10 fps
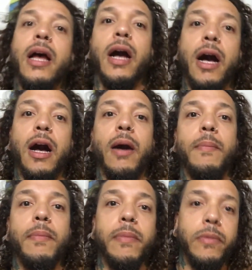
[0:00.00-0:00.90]

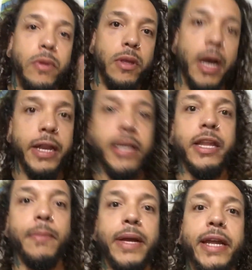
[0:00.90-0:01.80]
I didn't
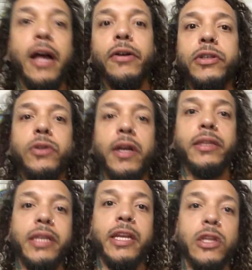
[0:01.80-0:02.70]
hit my calories, so I
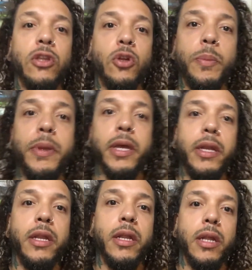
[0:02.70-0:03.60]
get to eat a little bit